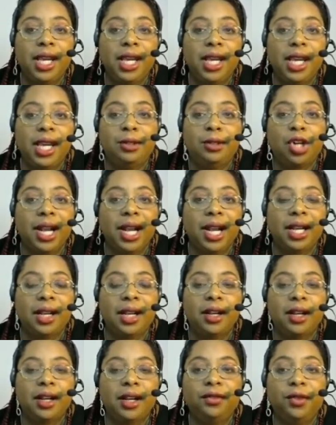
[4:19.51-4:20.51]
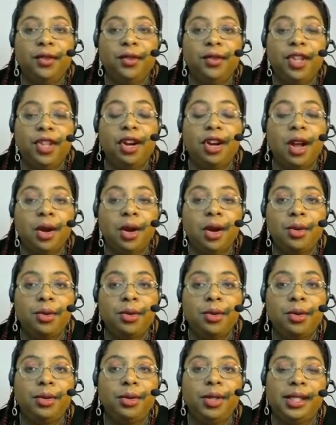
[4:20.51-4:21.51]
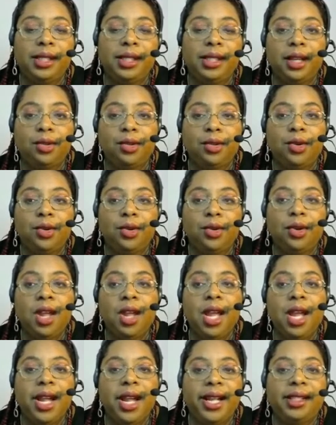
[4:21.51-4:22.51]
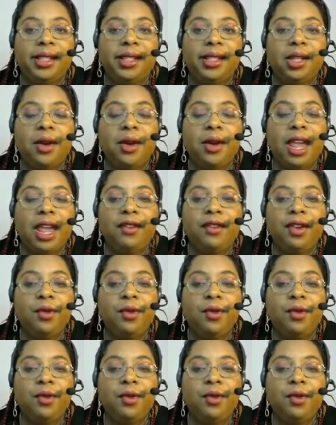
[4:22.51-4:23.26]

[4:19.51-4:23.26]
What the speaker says: keep track of with your own schedule. And so